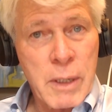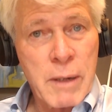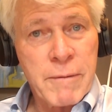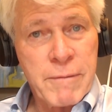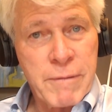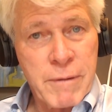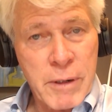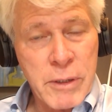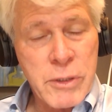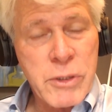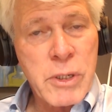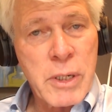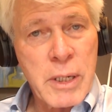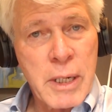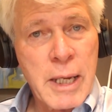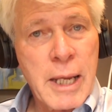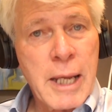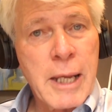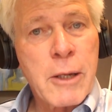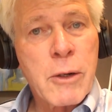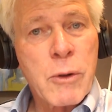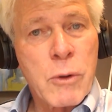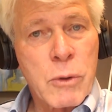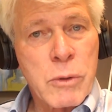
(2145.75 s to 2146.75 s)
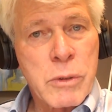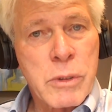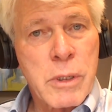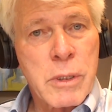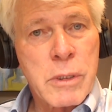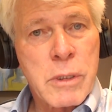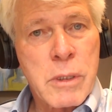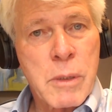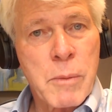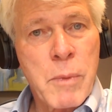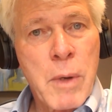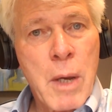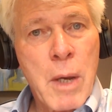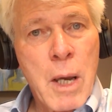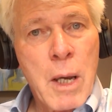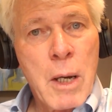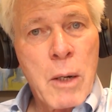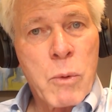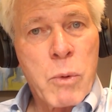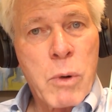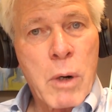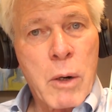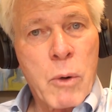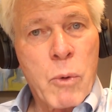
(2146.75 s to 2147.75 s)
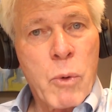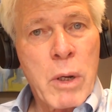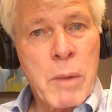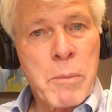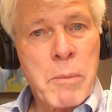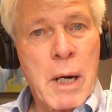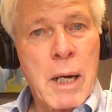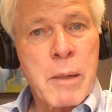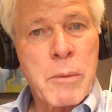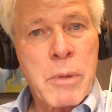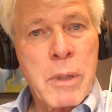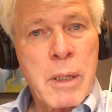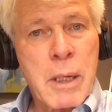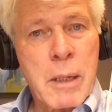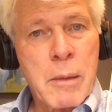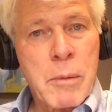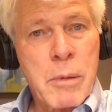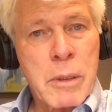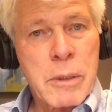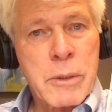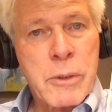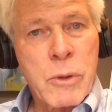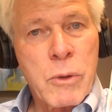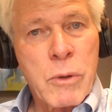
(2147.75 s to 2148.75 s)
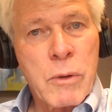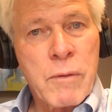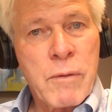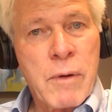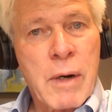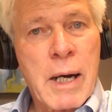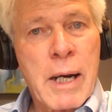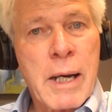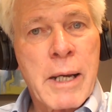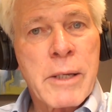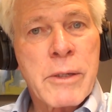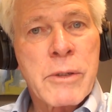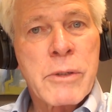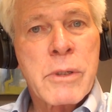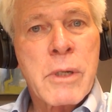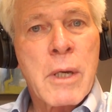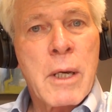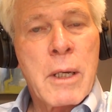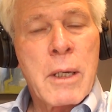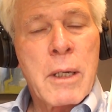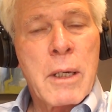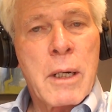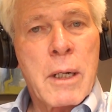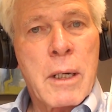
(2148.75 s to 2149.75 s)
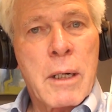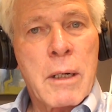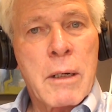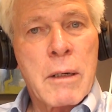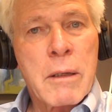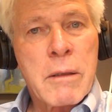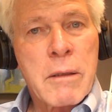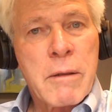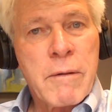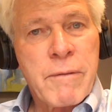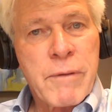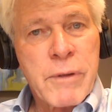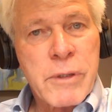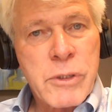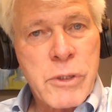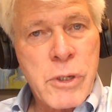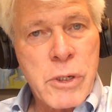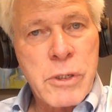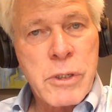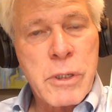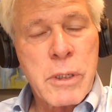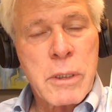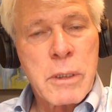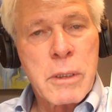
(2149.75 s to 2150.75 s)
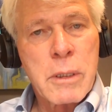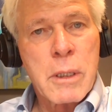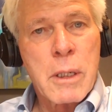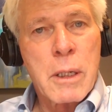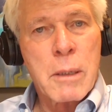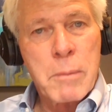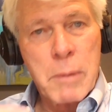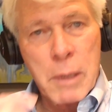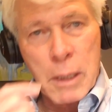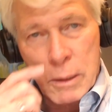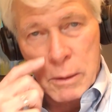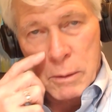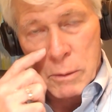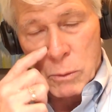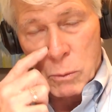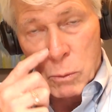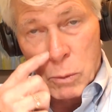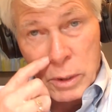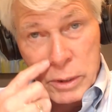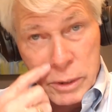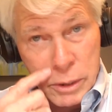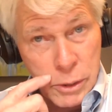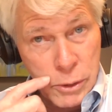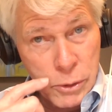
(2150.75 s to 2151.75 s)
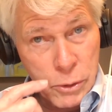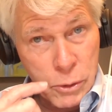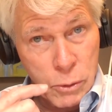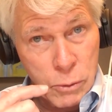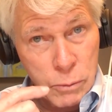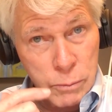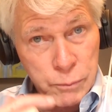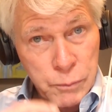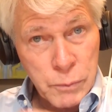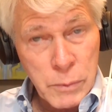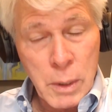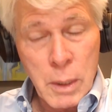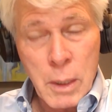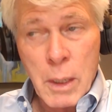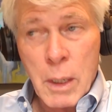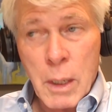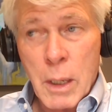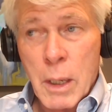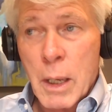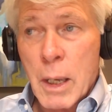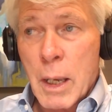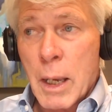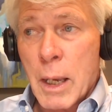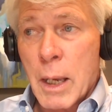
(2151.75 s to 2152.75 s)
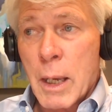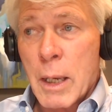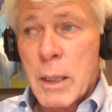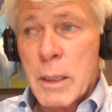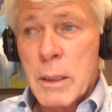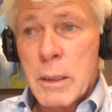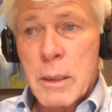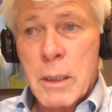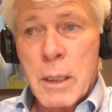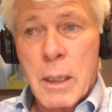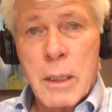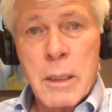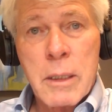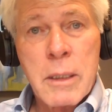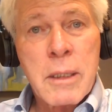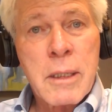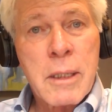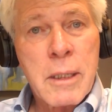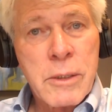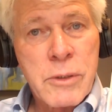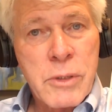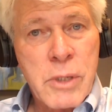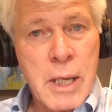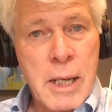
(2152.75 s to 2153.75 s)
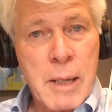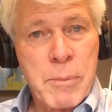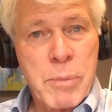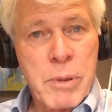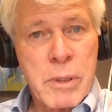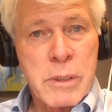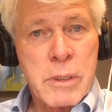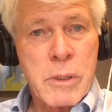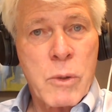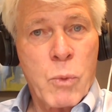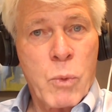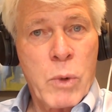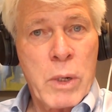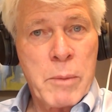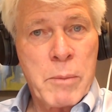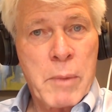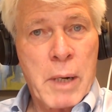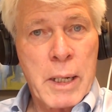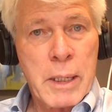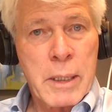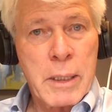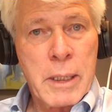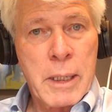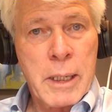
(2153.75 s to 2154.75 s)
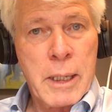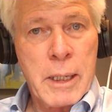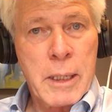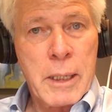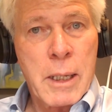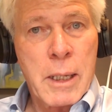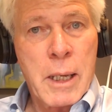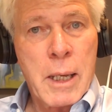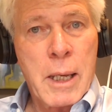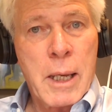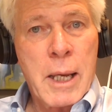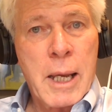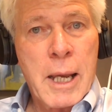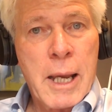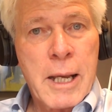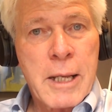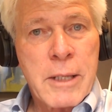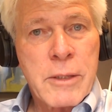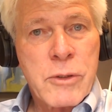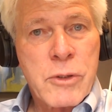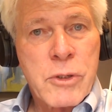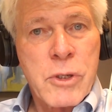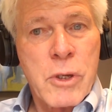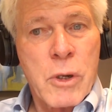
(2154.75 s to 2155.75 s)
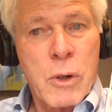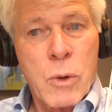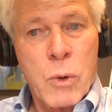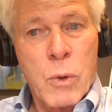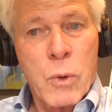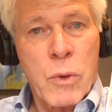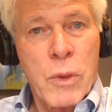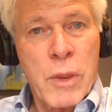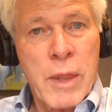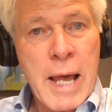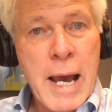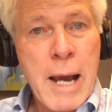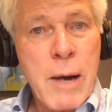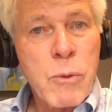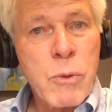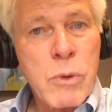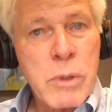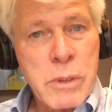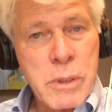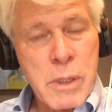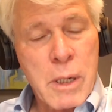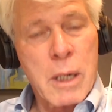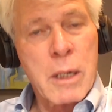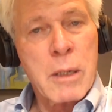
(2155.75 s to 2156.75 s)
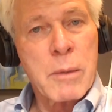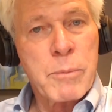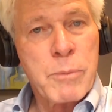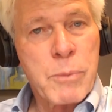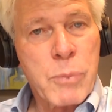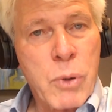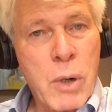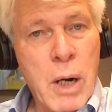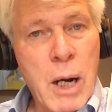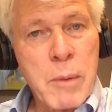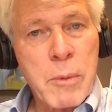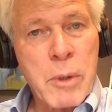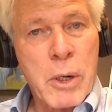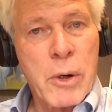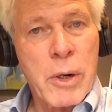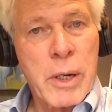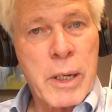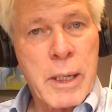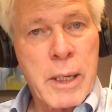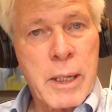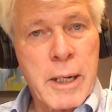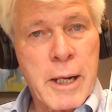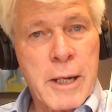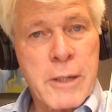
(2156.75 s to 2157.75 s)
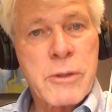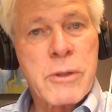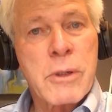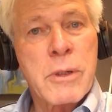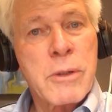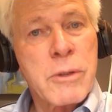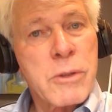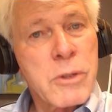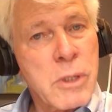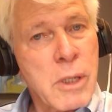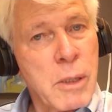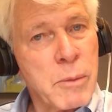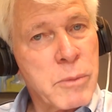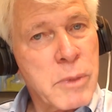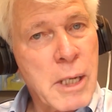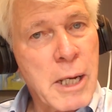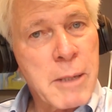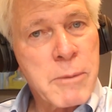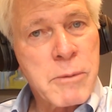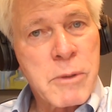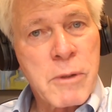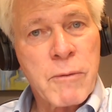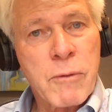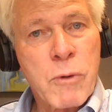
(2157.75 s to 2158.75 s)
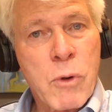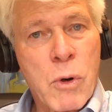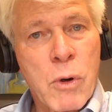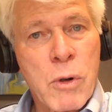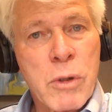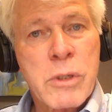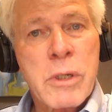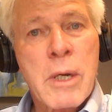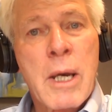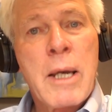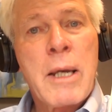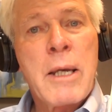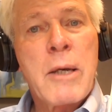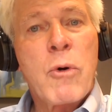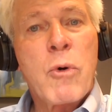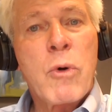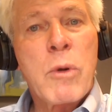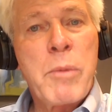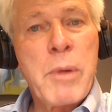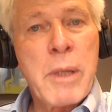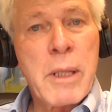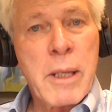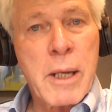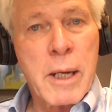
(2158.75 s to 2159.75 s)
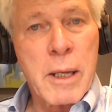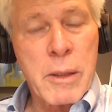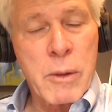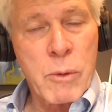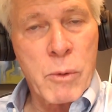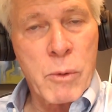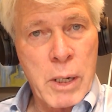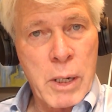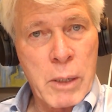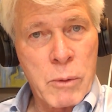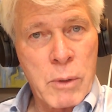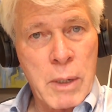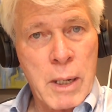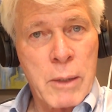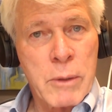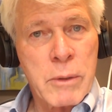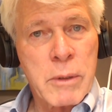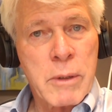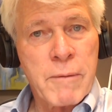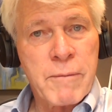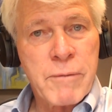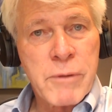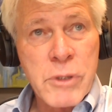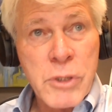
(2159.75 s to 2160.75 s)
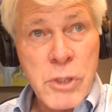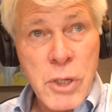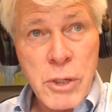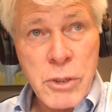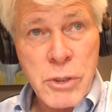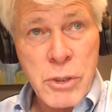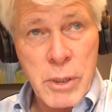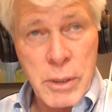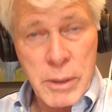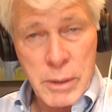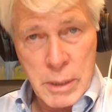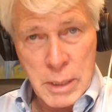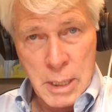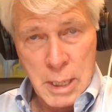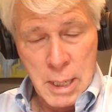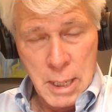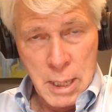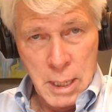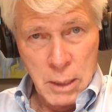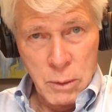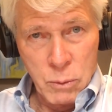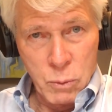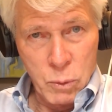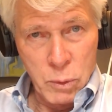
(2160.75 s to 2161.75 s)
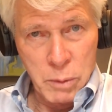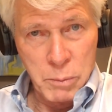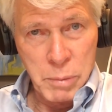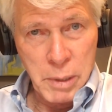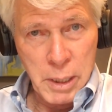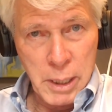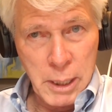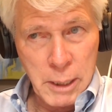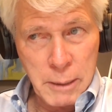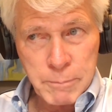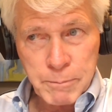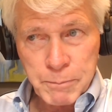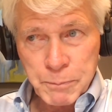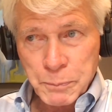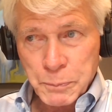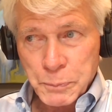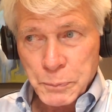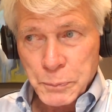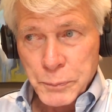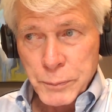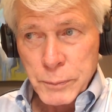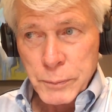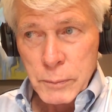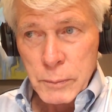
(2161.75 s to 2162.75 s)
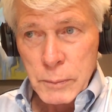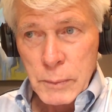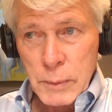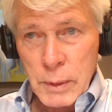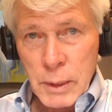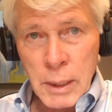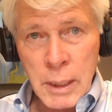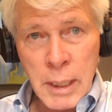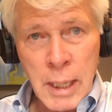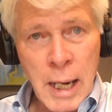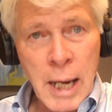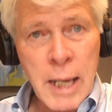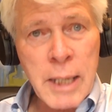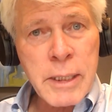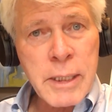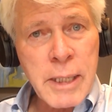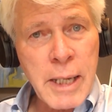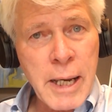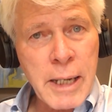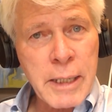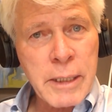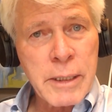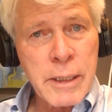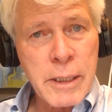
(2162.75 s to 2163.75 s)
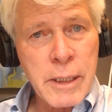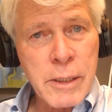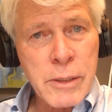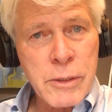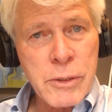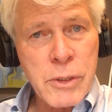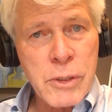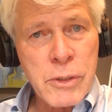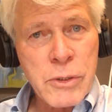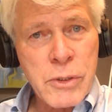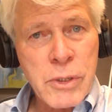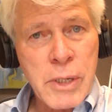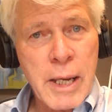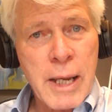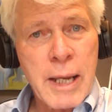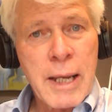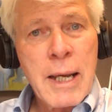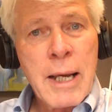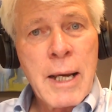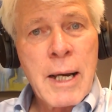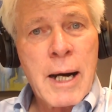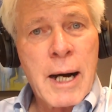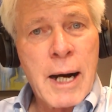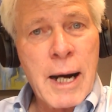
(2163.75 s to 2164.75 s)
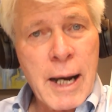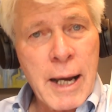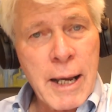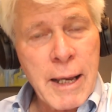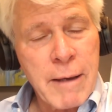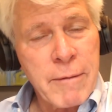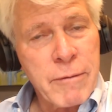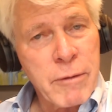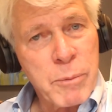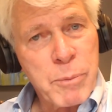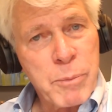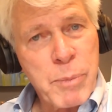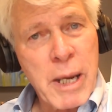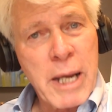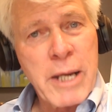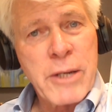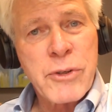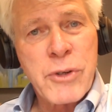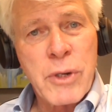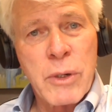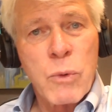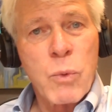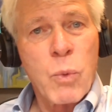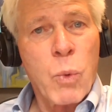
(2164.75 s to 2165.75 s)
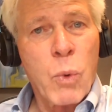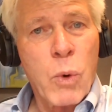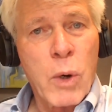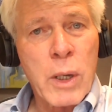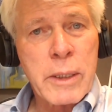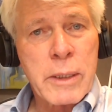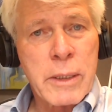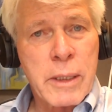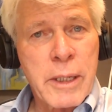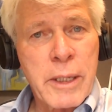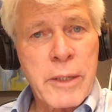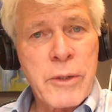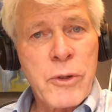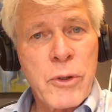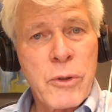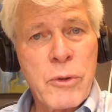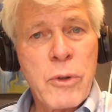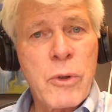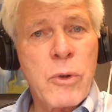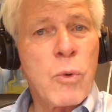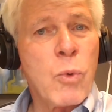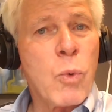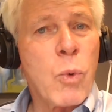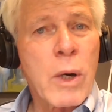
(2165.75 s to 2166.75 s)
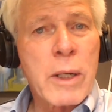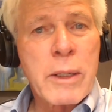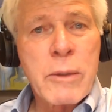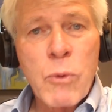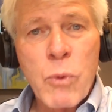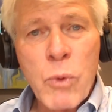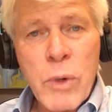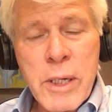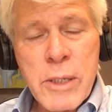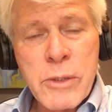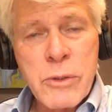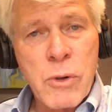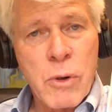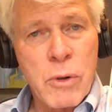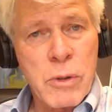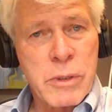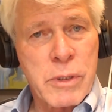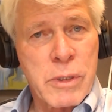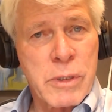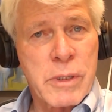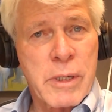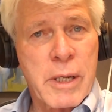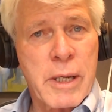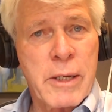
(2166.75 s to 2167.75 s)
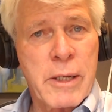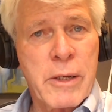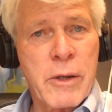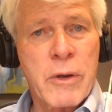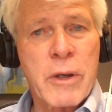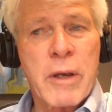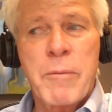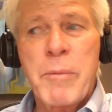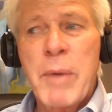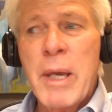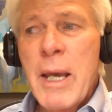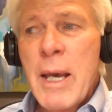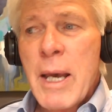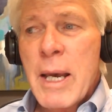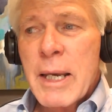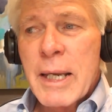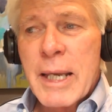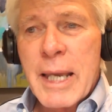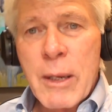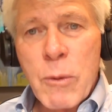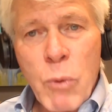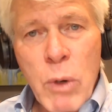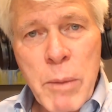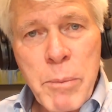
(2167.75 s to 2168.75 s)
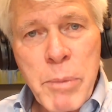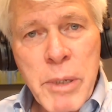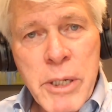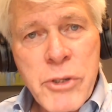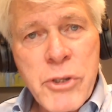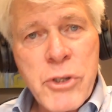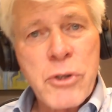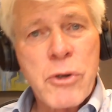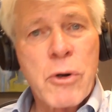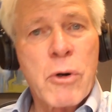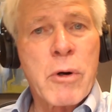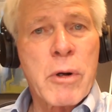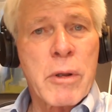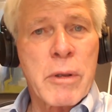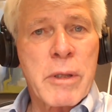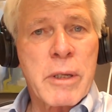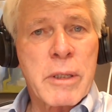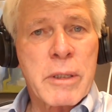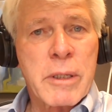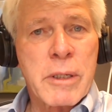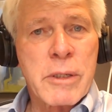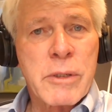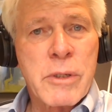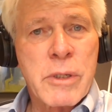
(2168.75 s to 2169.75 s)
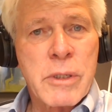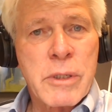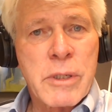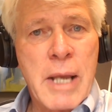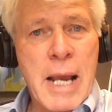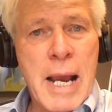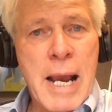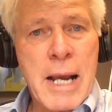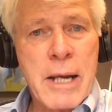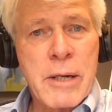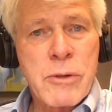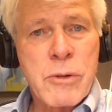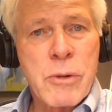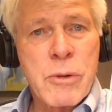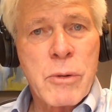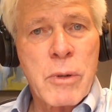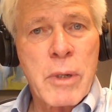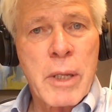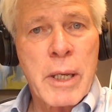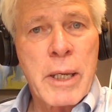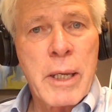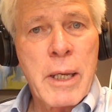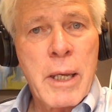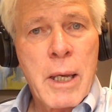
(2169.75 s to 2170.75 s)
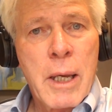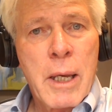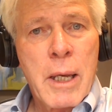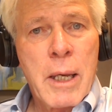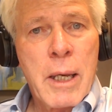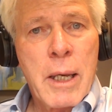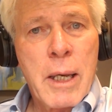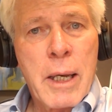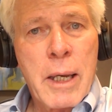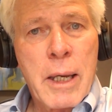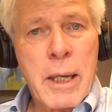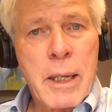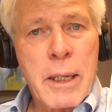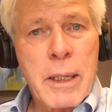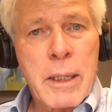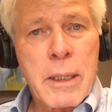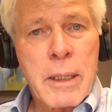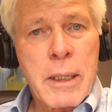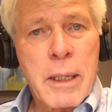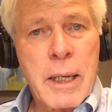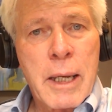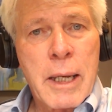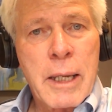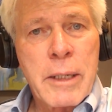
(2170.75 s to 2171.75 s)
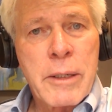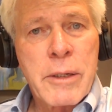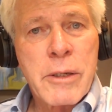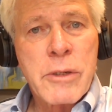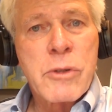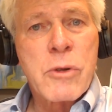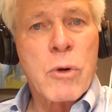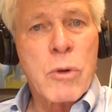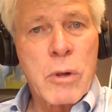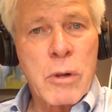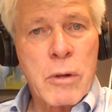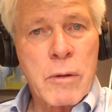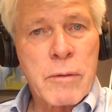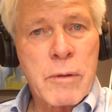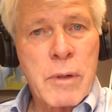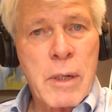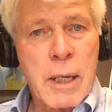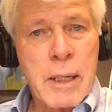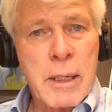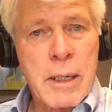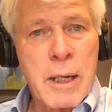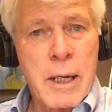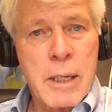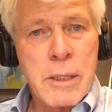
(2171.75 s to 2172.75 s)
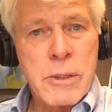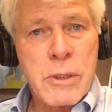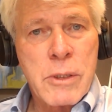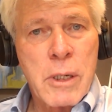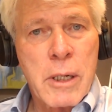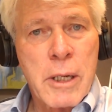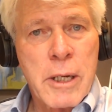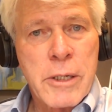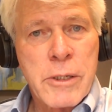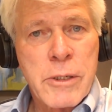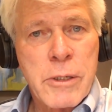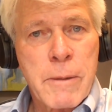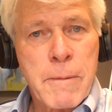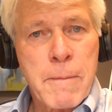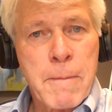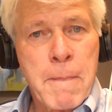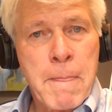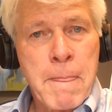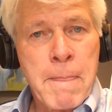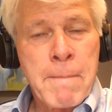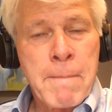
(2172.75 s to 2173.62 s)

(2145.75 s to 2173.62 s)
functioning ecosystem, where we might be able to advise the physician about what to do and the samples that we might need. And so that was our primary connection. Sometimes, of course, it would be the other around. A physician would be contacting us and say, "I have a patient. What can you do? What resources can you give me? Can we be sure that this is actually a disorder of glycosylation?"